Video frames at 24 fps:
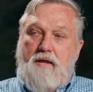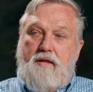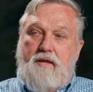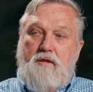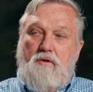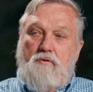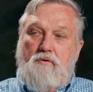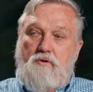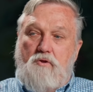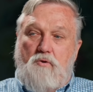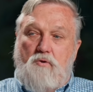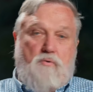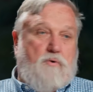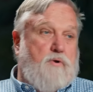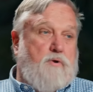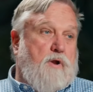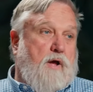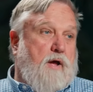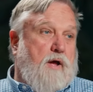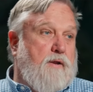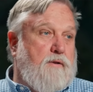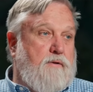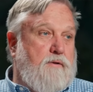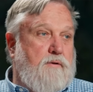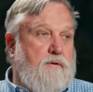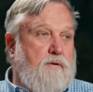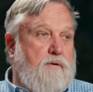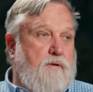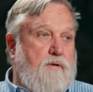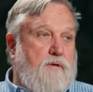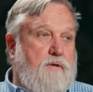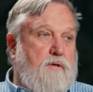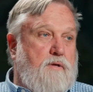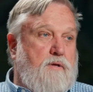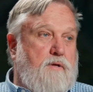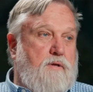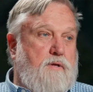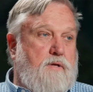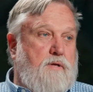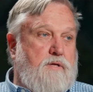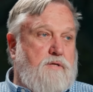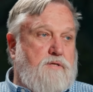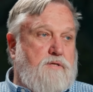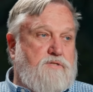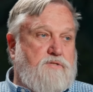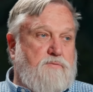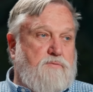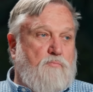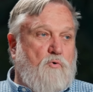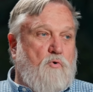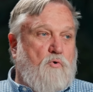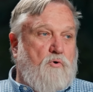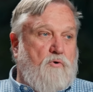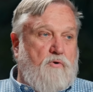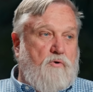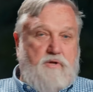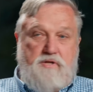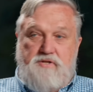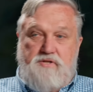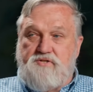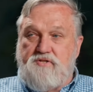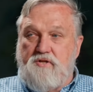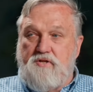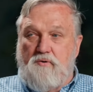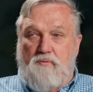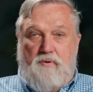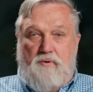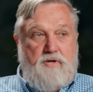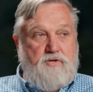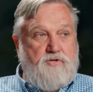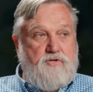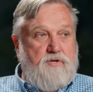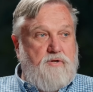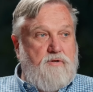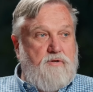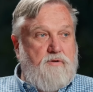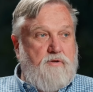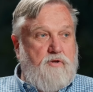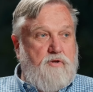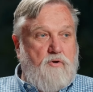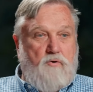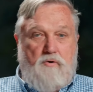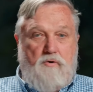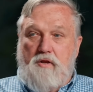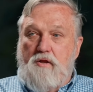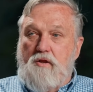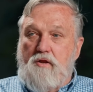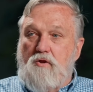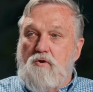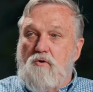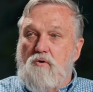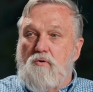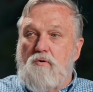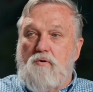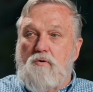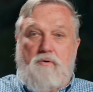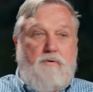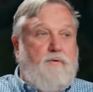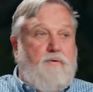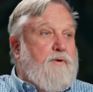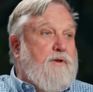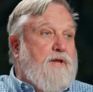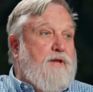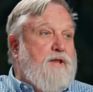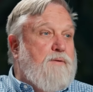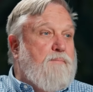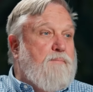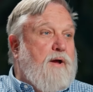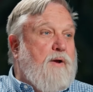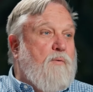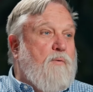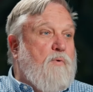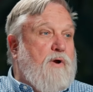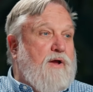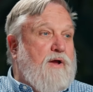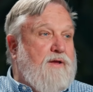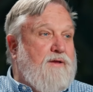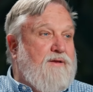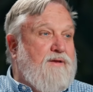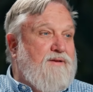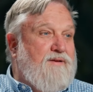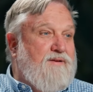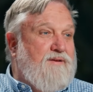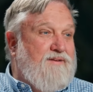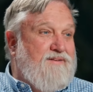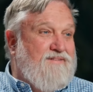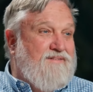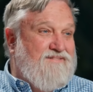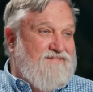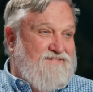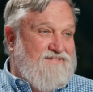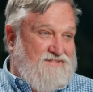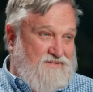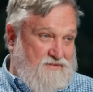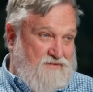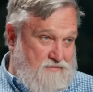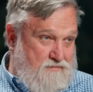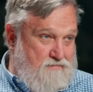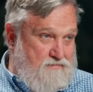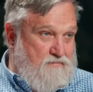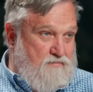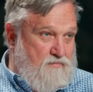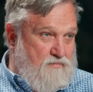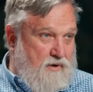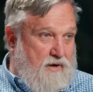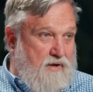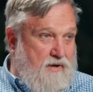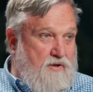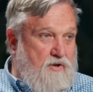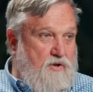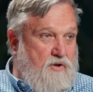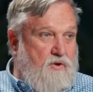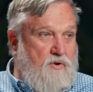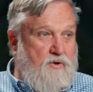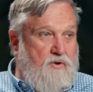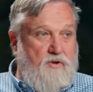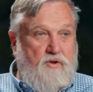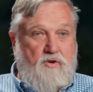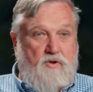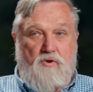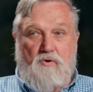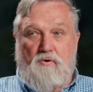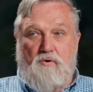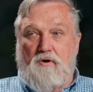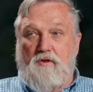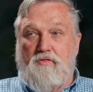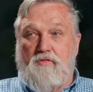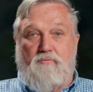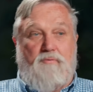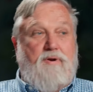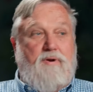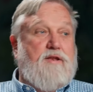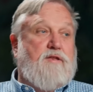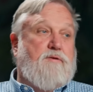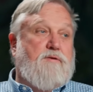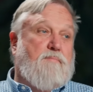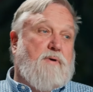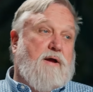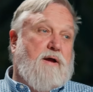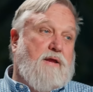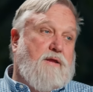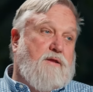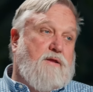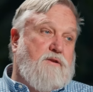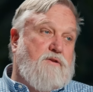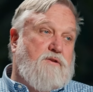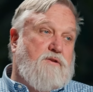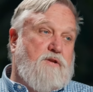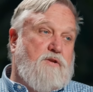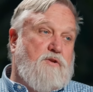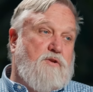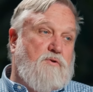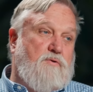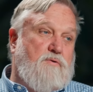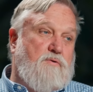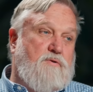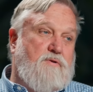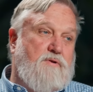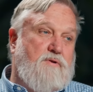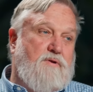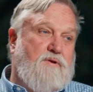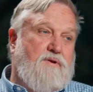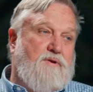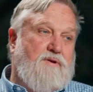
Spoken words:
kill you or not is a moral consideration, you're in my way, right? You're a threat to my continued